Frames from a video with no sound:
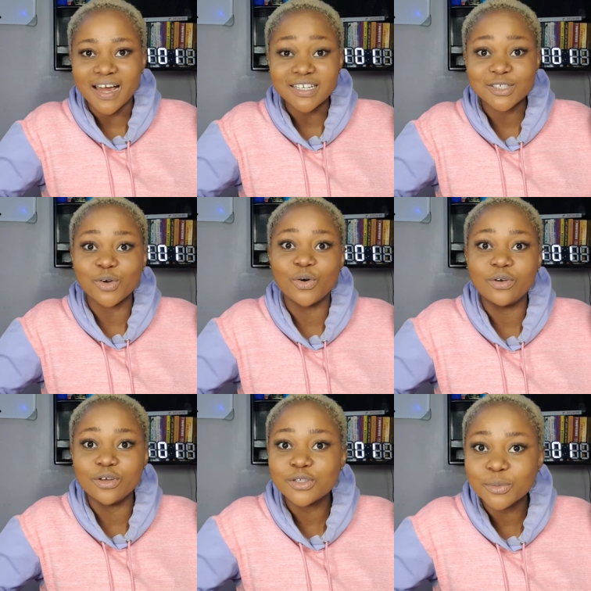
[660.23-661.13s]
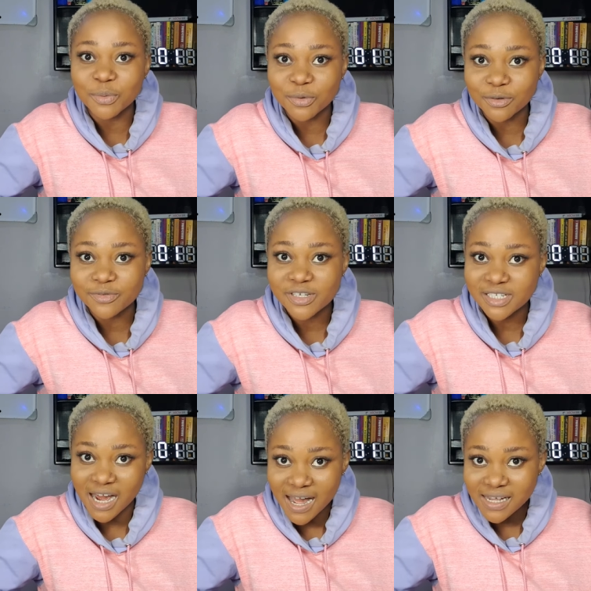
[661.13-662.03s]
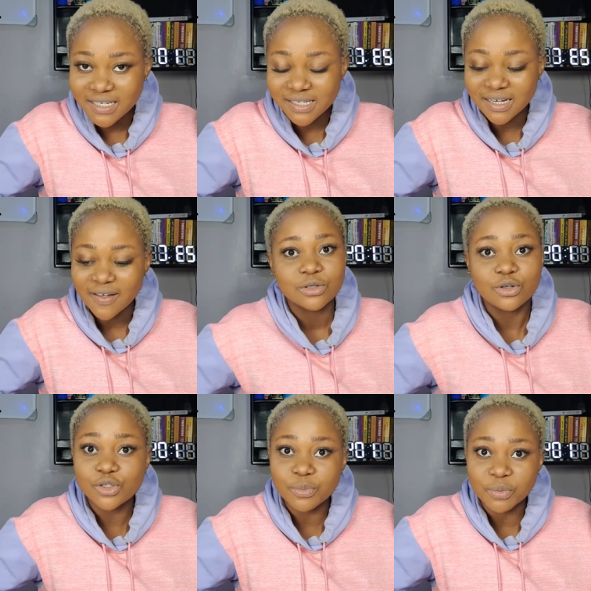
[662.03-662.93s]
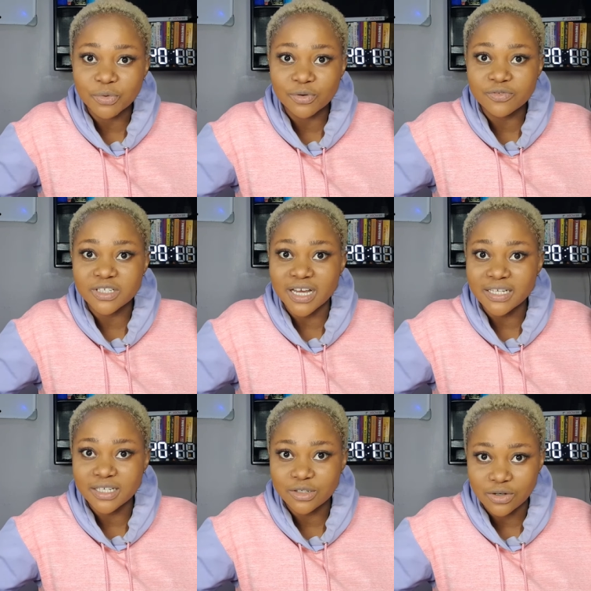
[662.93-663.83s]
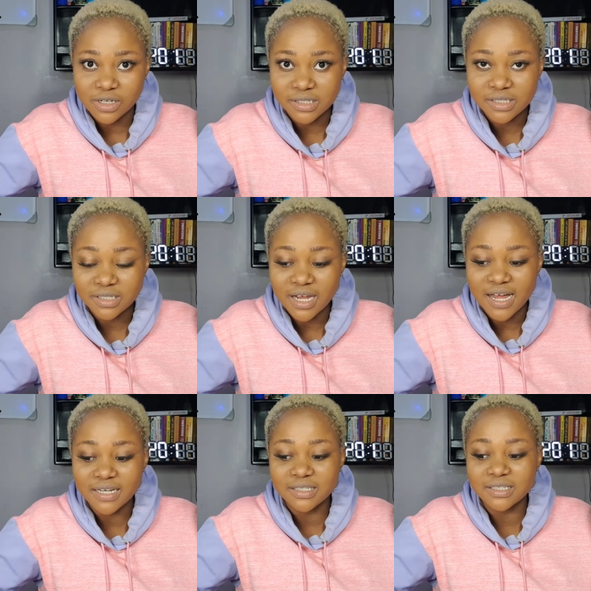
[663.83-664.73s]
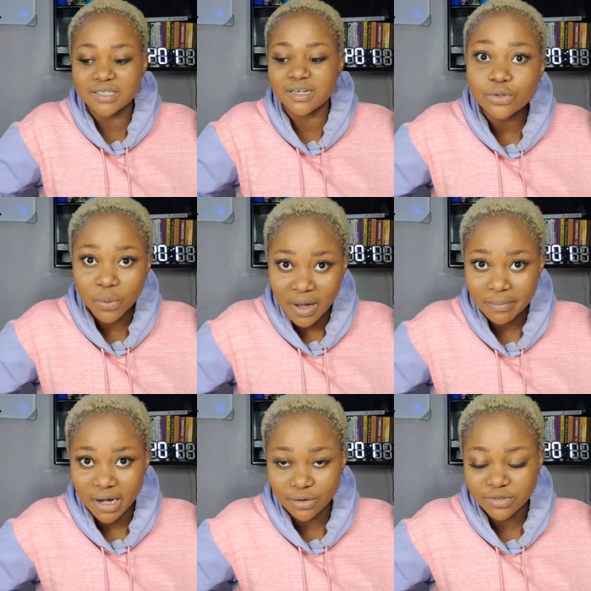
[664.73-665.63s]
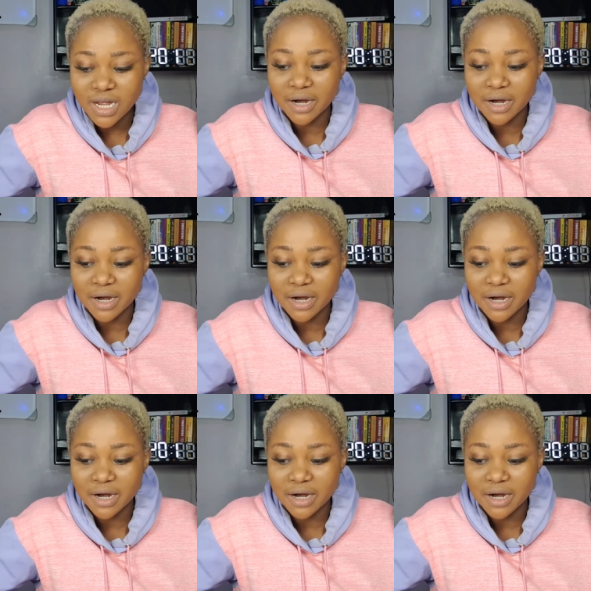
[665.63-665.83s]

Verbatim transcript: yeah so youtube removed tax YouTube removed $19 and total amount